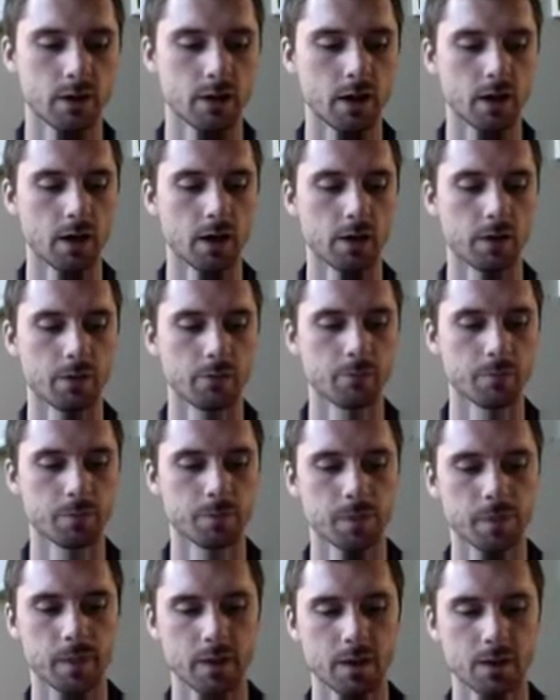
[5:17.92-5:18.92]

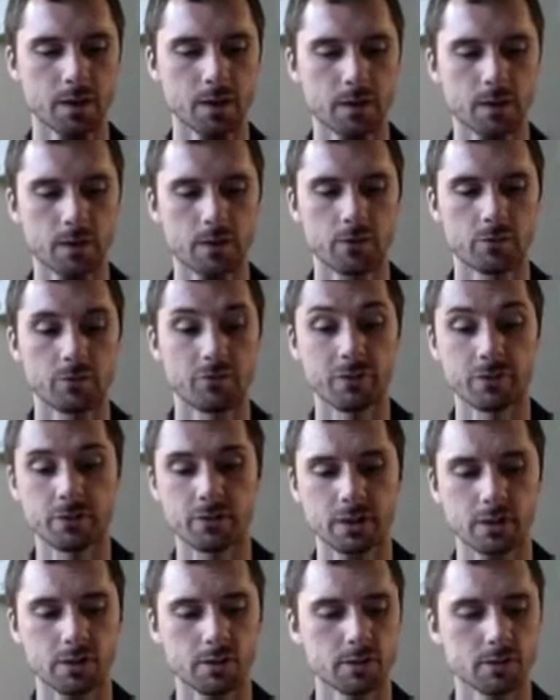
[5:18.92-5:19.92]
The first
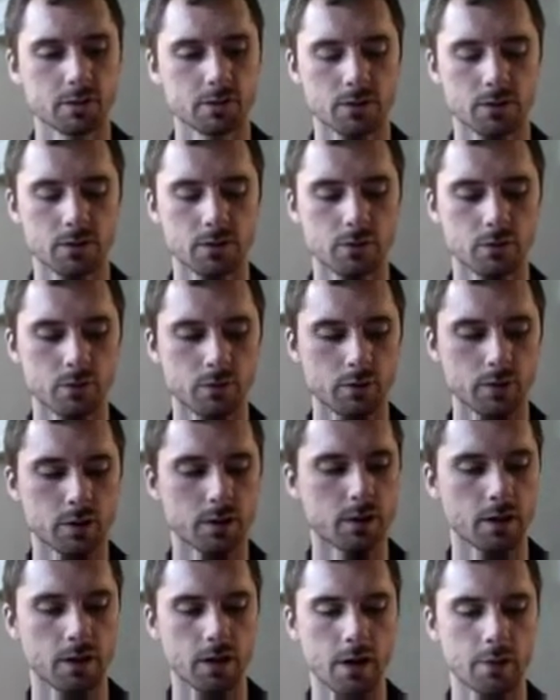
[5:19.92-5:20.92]
sentence, so
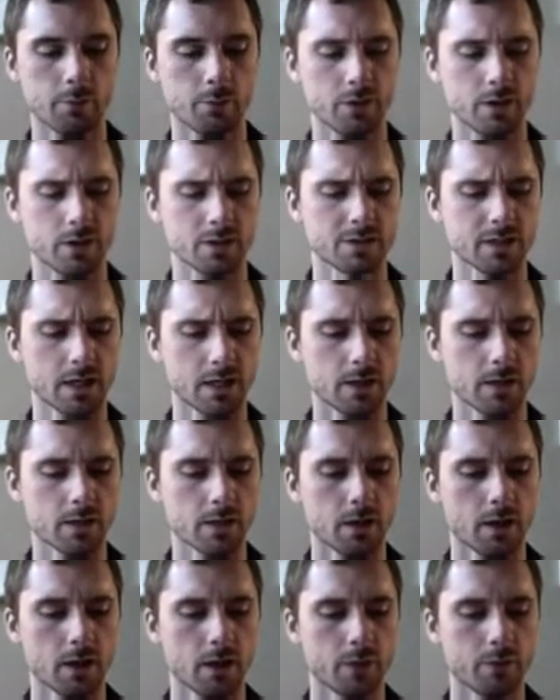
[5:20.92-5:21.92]
I put it second,
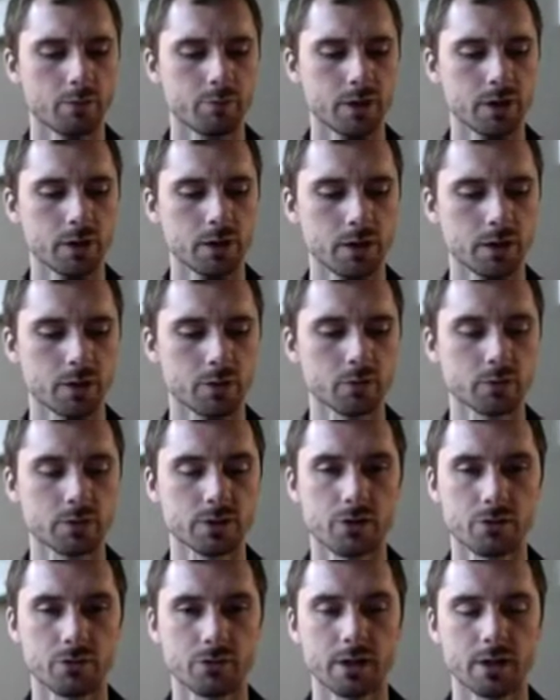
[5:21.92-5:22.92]
B equals
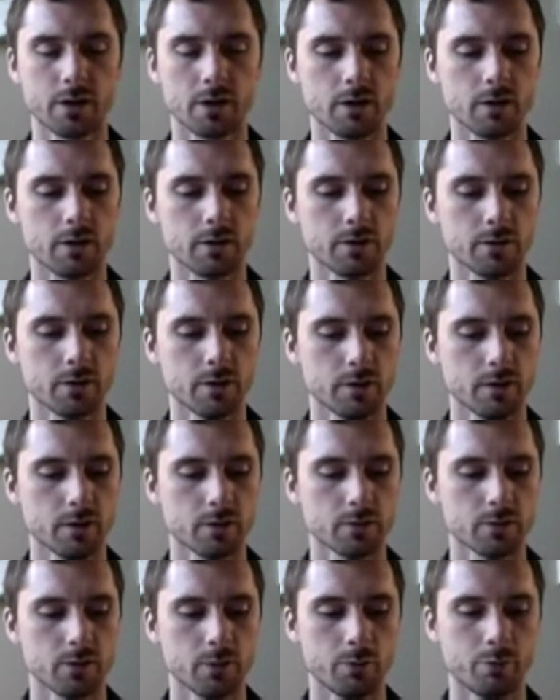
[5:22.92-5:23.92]
3R.
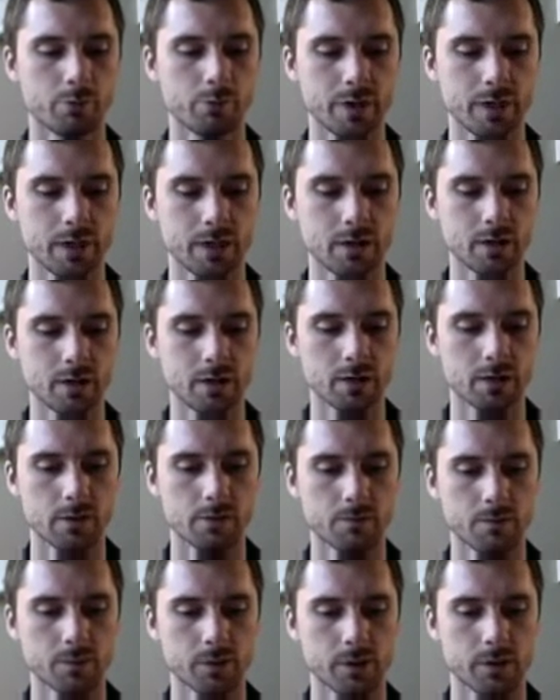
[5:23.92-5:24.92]
So B,
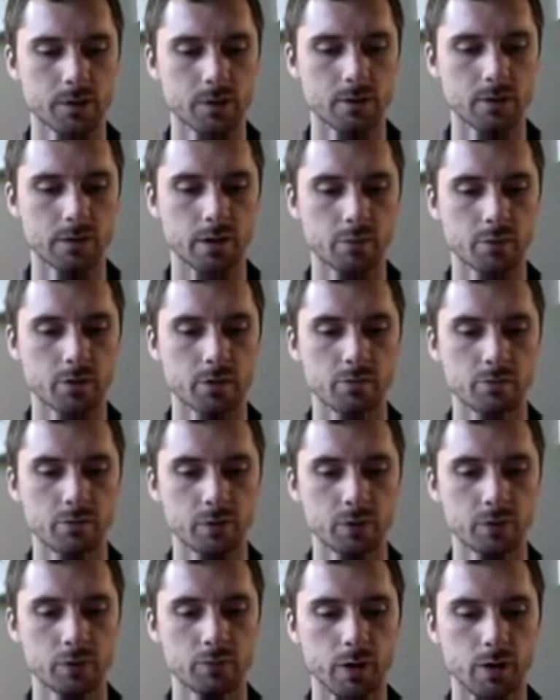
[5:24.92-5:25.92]
the number of
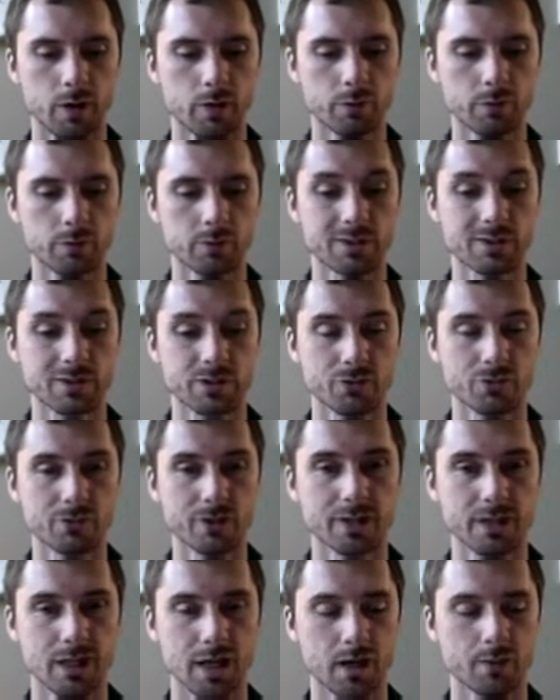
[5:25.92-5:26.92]
blue marbles, is 3
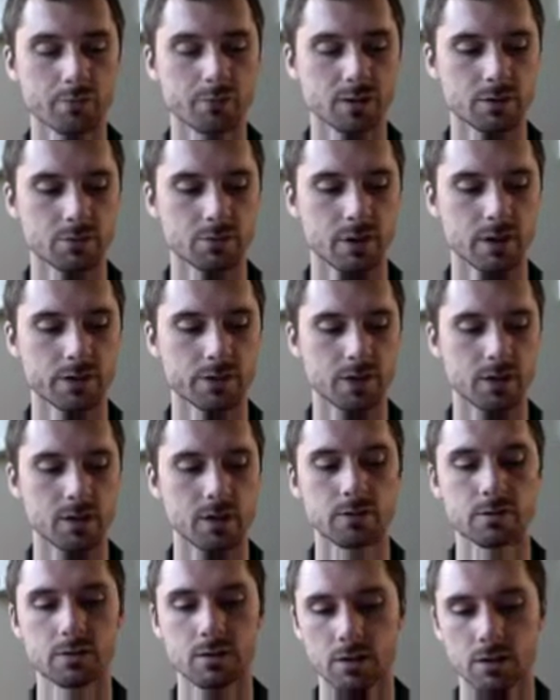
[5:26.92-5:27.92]
times as much
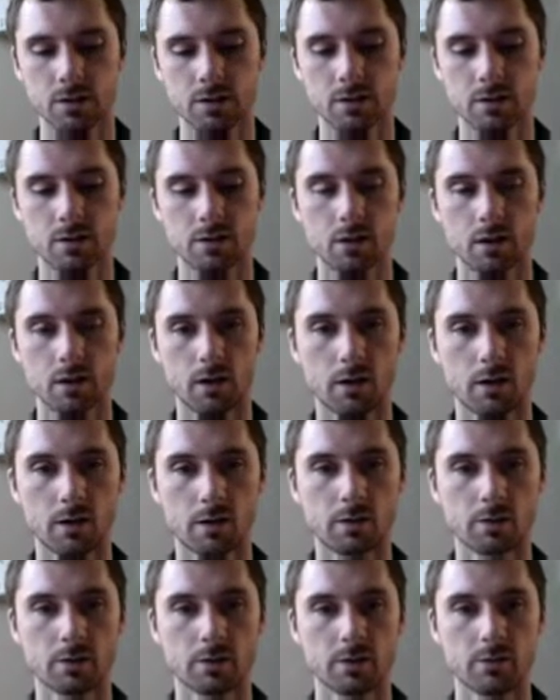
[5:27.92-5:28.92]
as
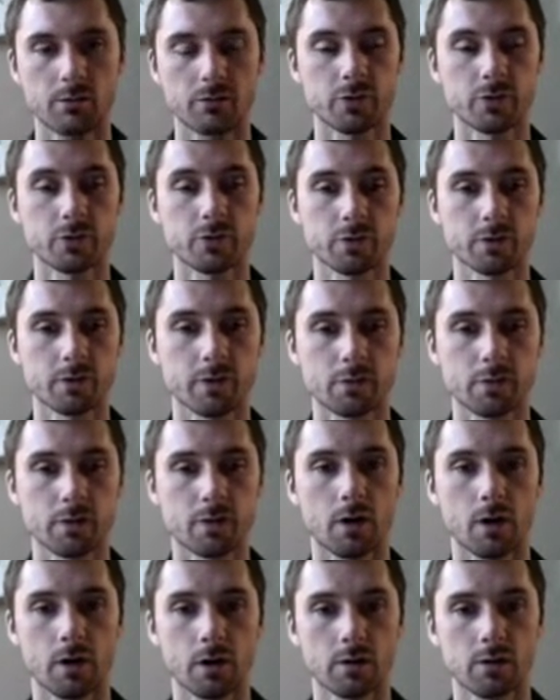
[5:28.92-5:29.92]
R. If you took
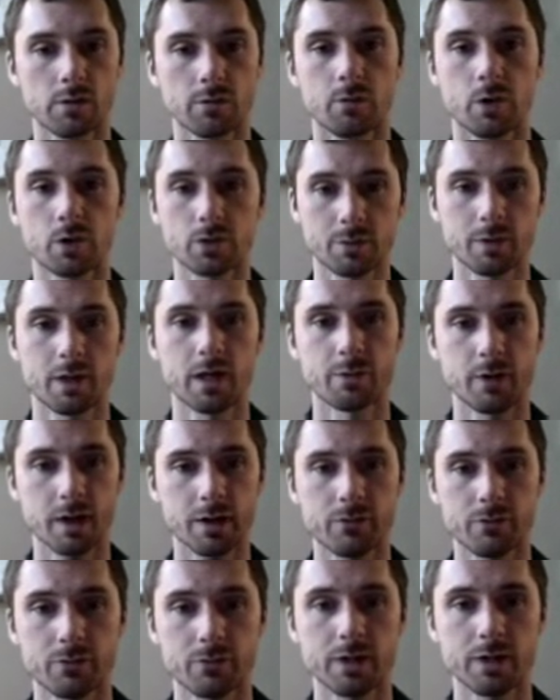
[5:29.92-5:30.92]
R multiplied by
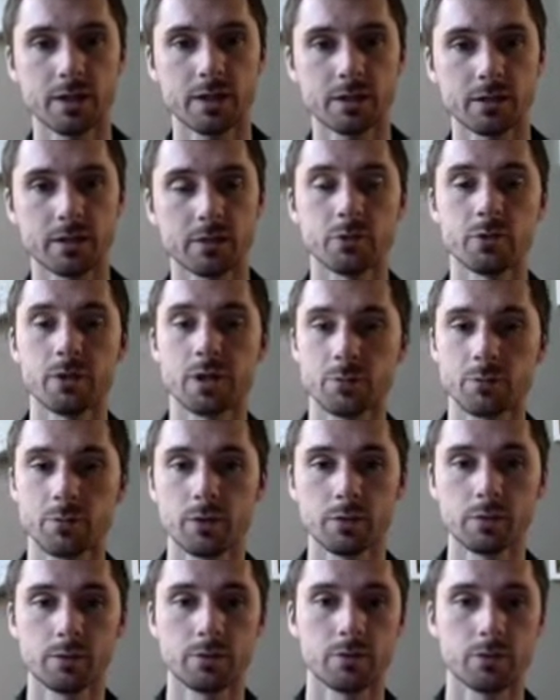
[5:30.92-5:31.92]
3, you'd get
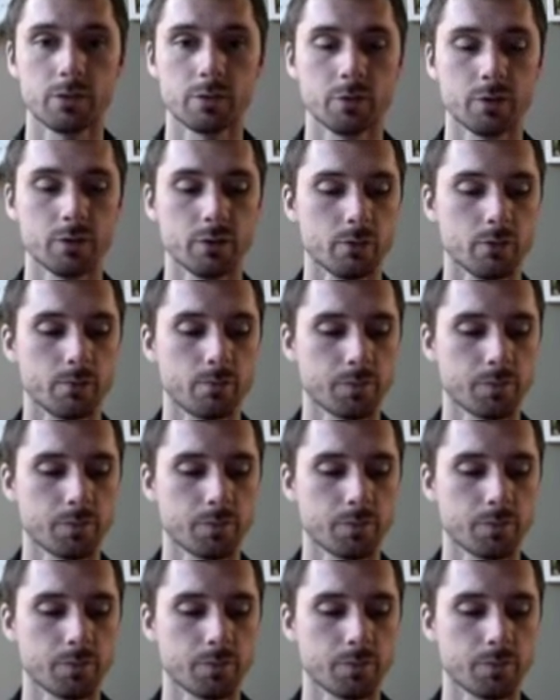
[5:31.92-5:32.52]
the blue.